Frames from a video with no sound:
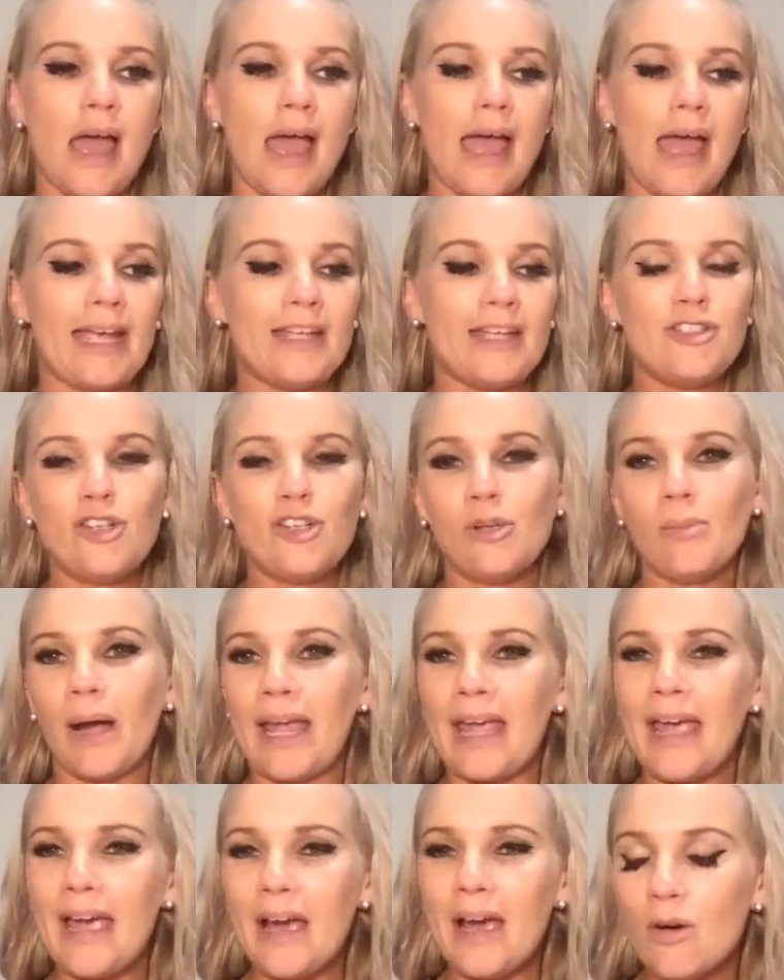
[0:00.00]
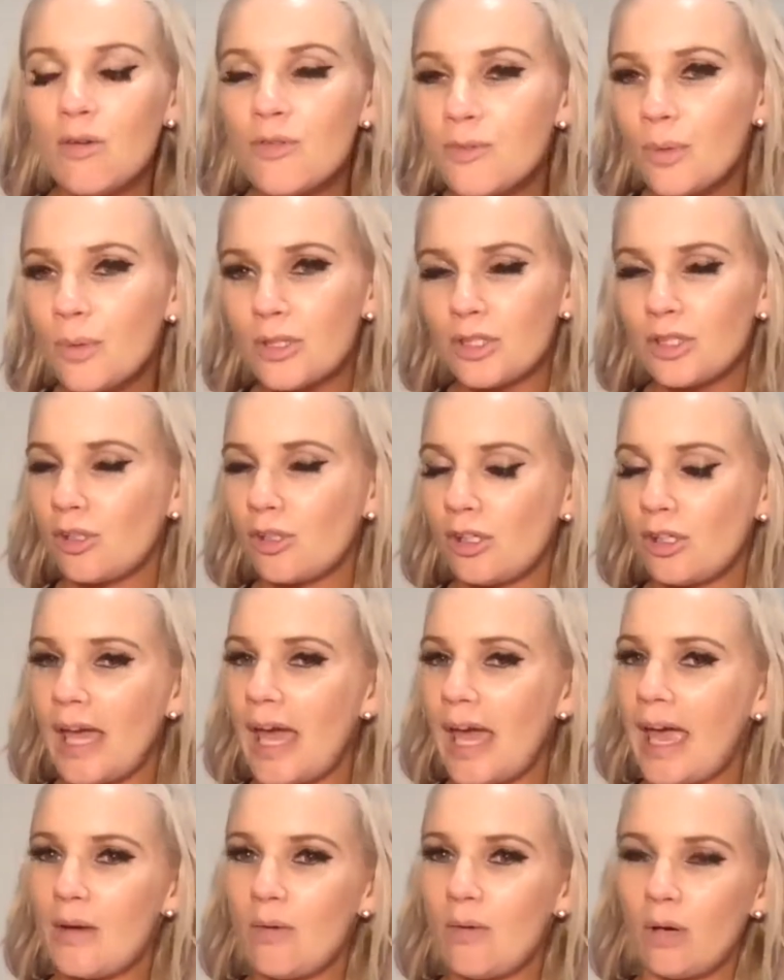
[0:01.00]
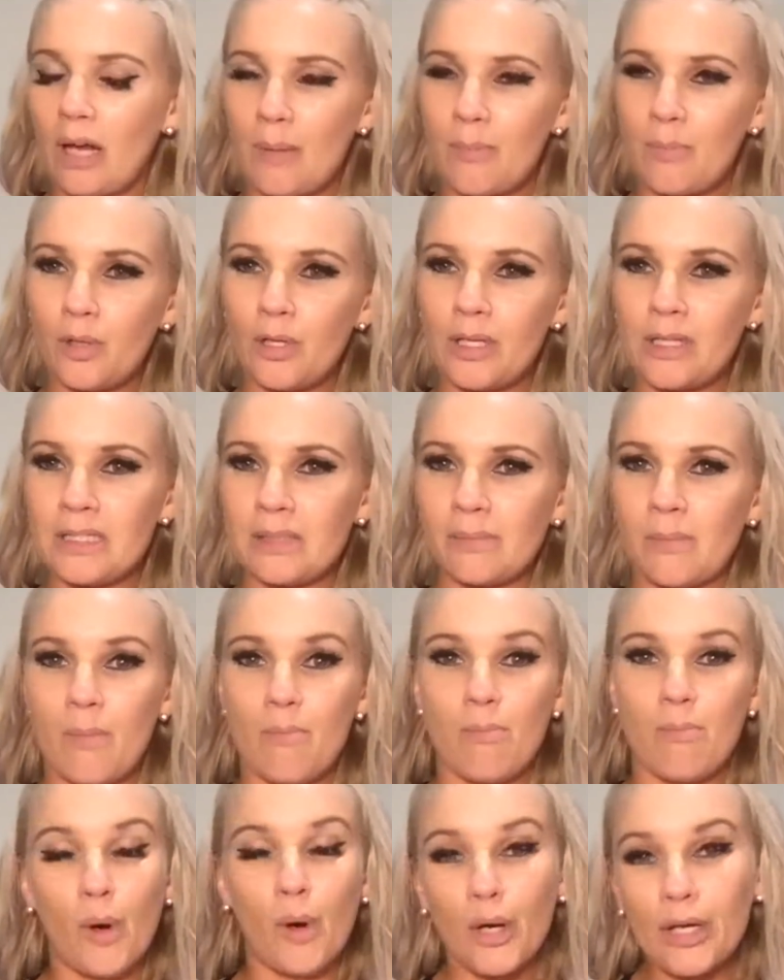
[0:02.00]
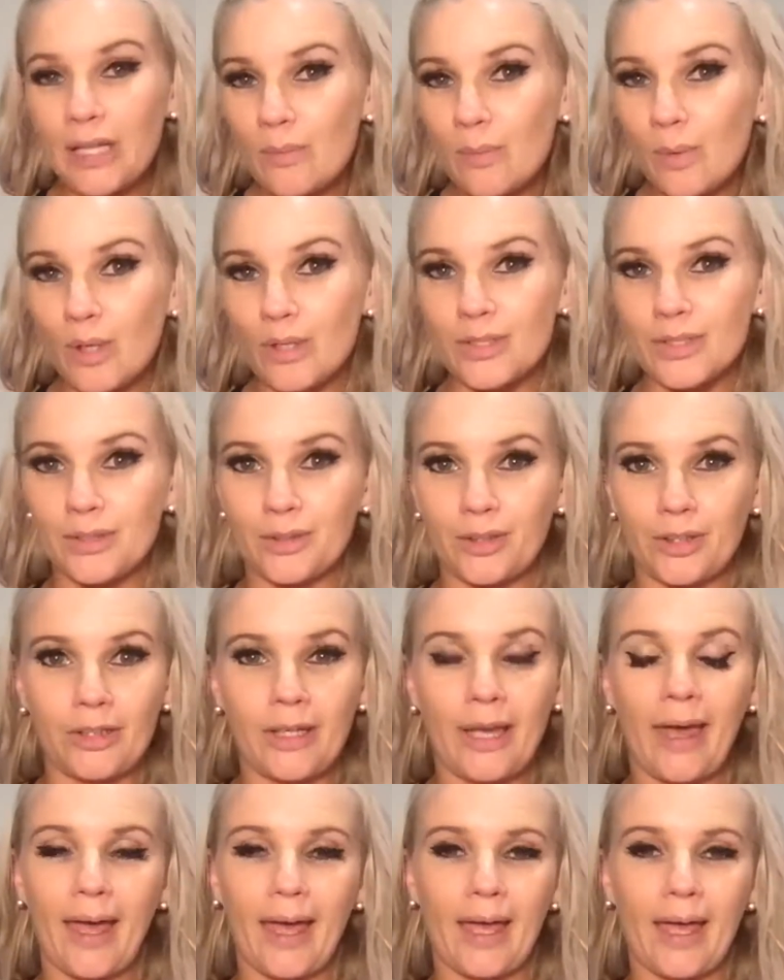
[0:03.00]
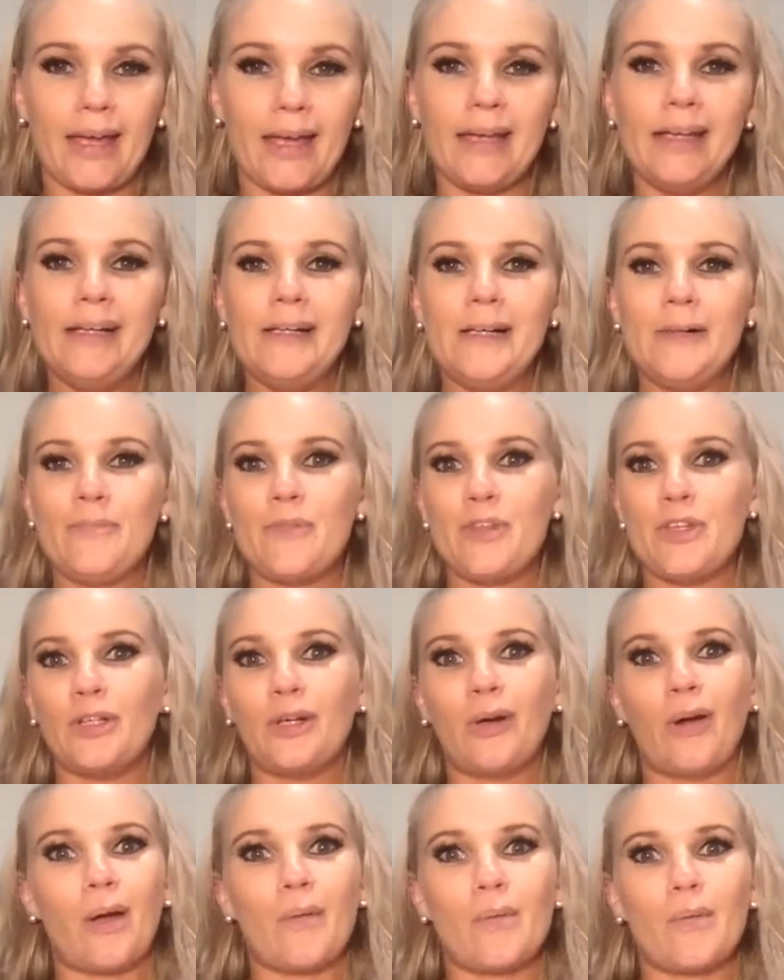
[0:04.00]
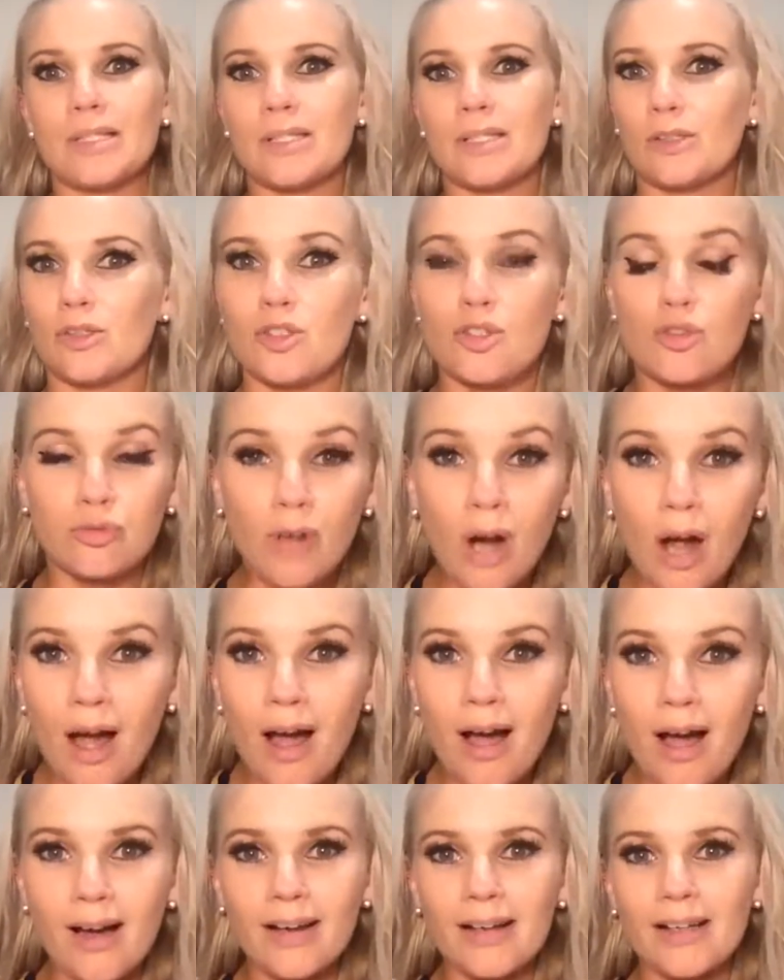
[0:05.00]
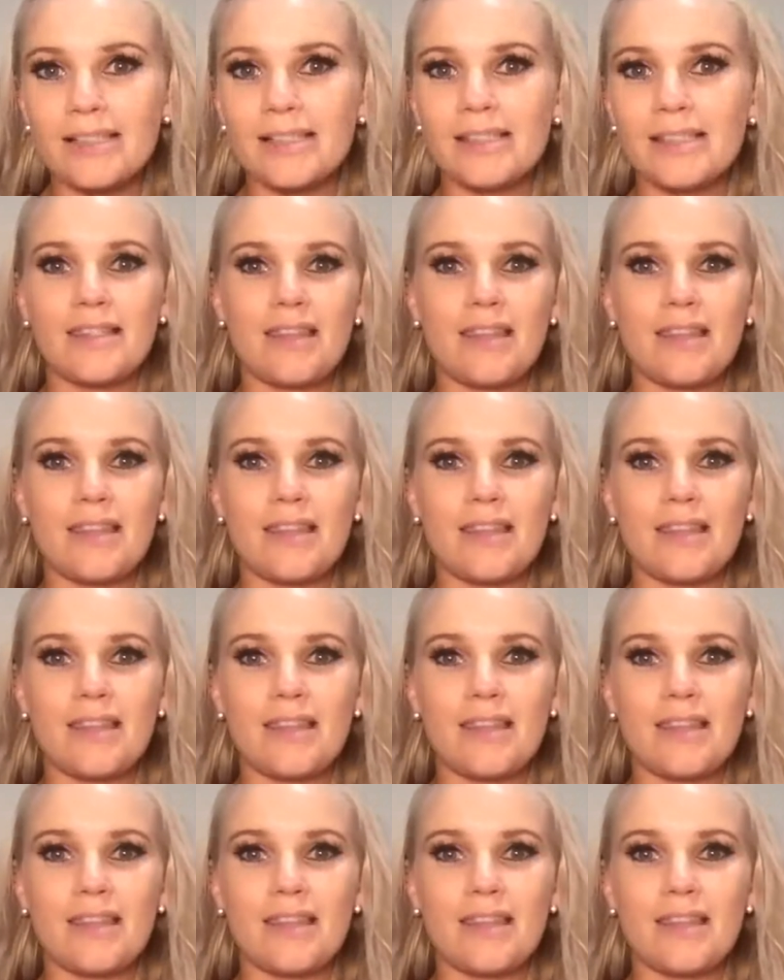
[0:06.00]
And, my health wasn't okay. What I put into my body wasn't okay. I was on drugs,